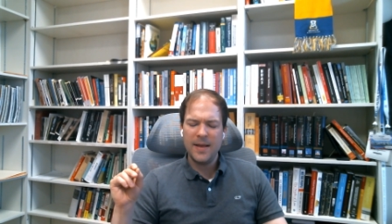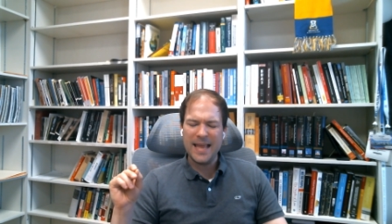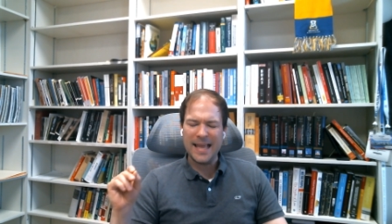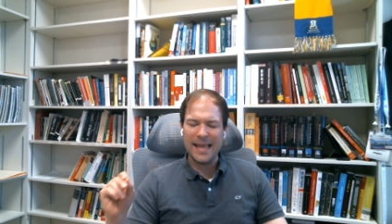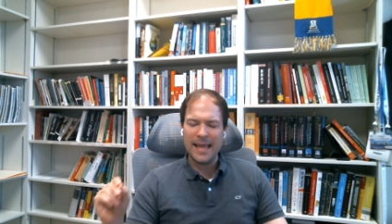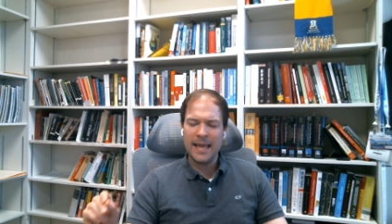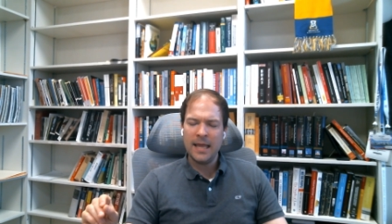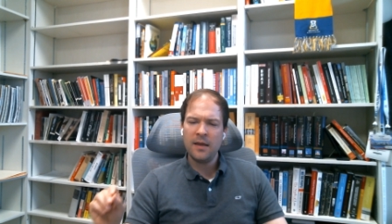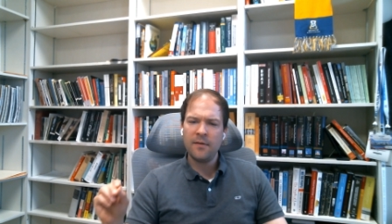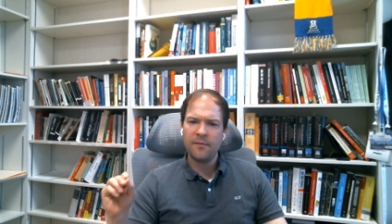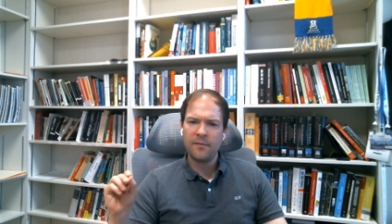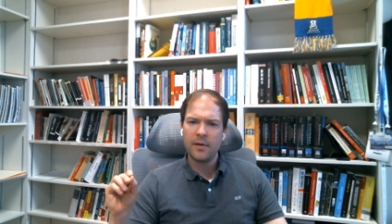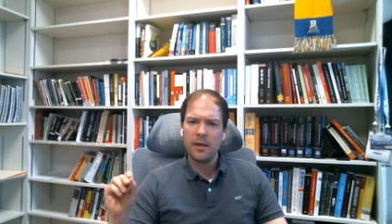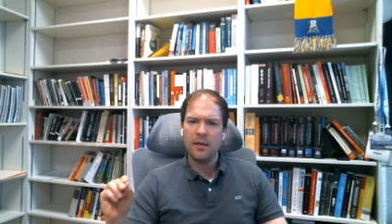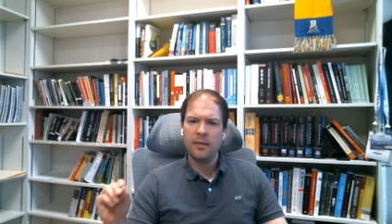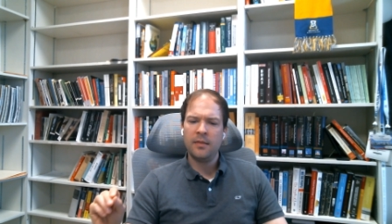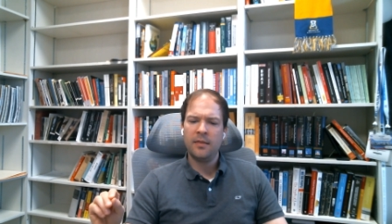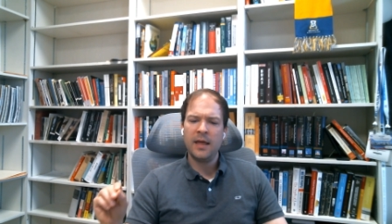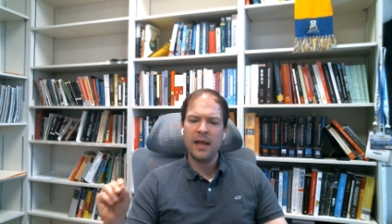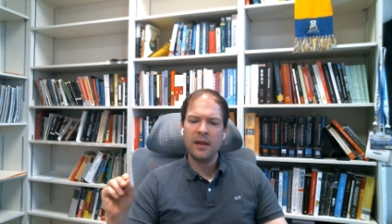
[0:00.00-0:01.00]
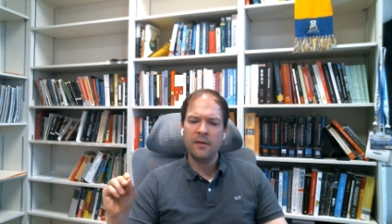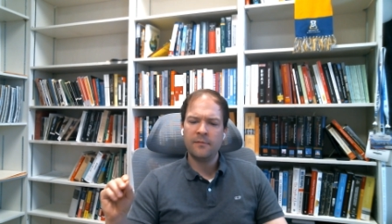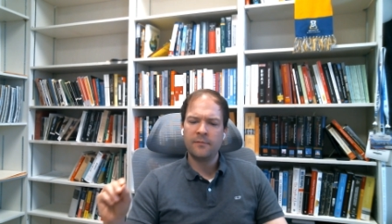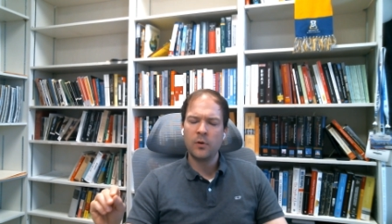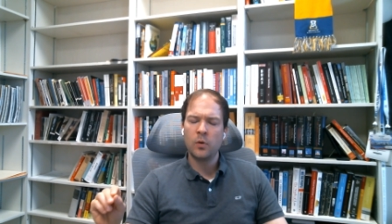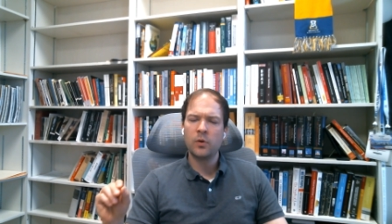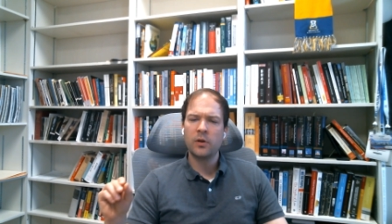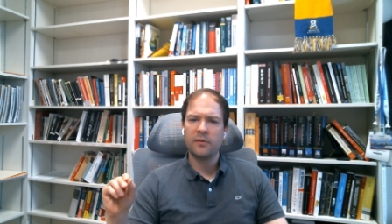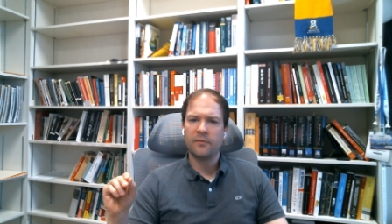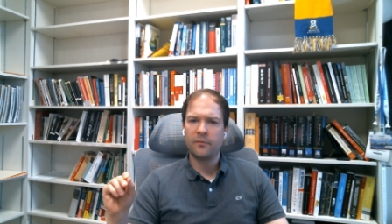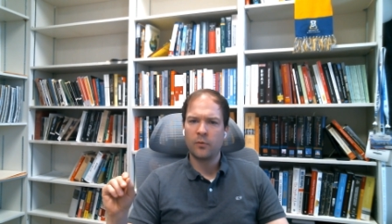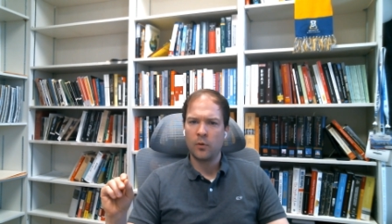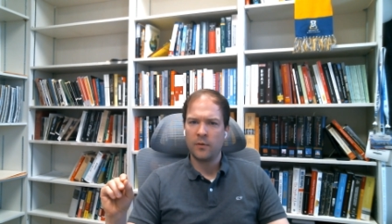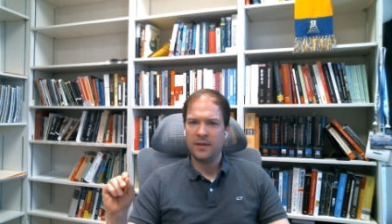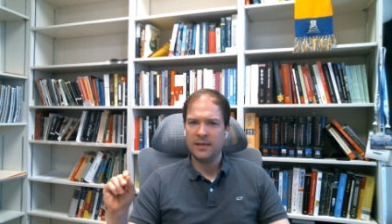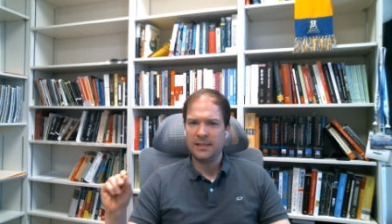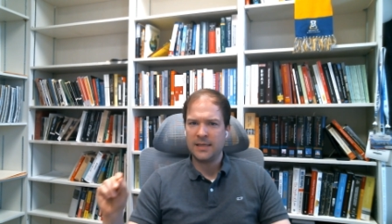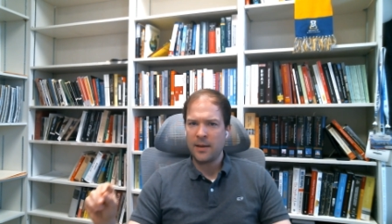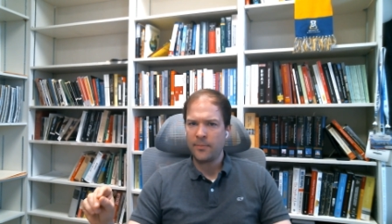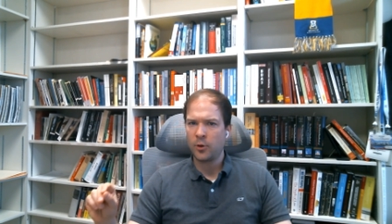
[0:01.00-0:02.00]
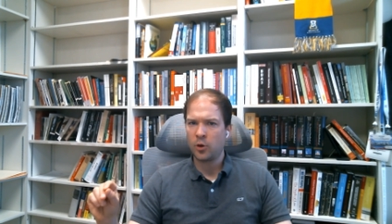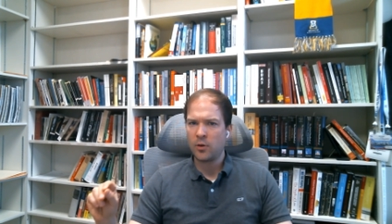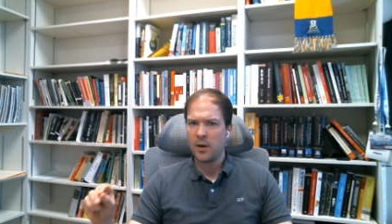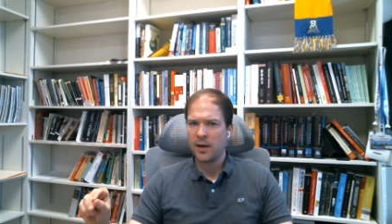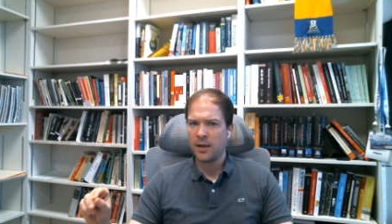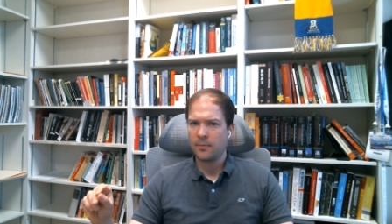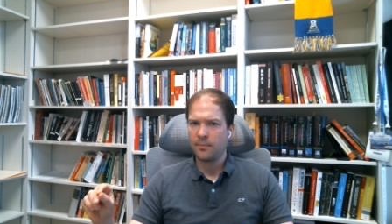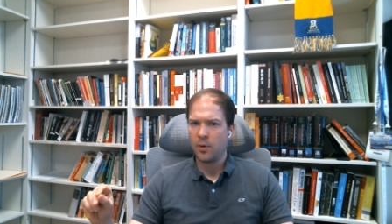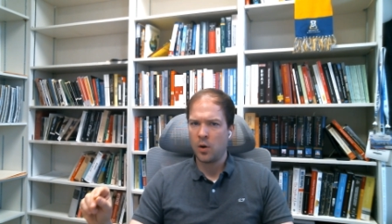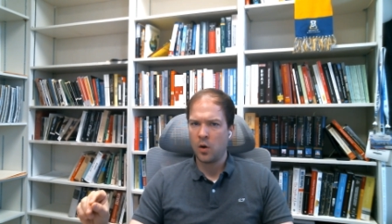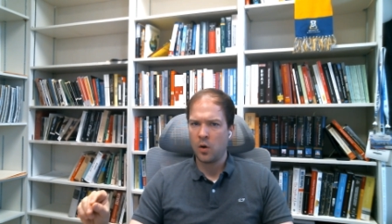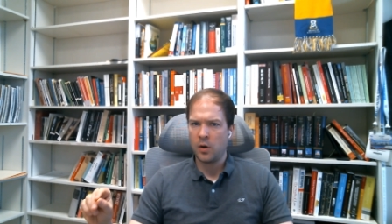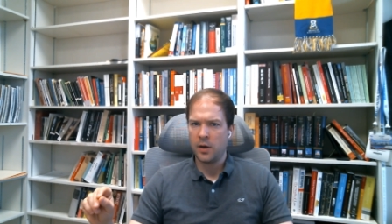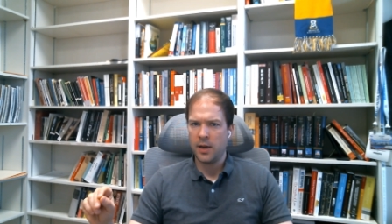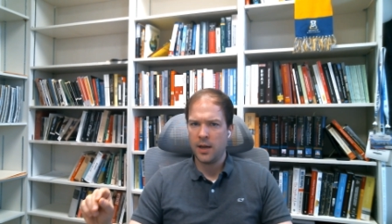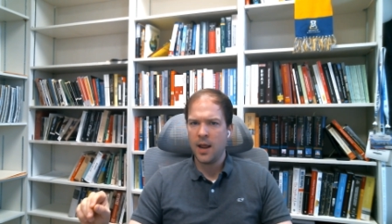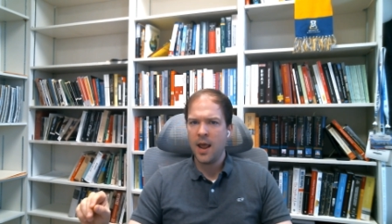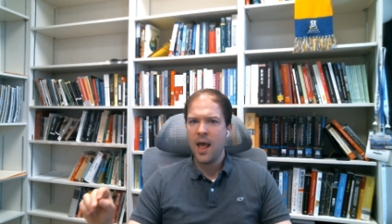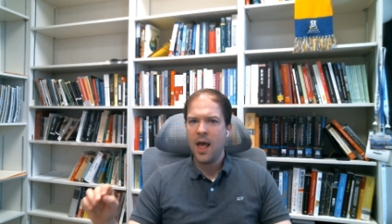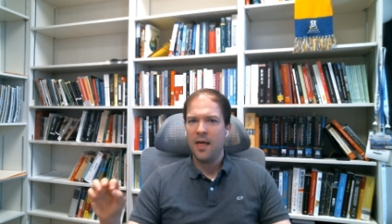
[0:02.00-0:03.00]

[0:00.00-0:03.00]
if they voted for the Democratic Party,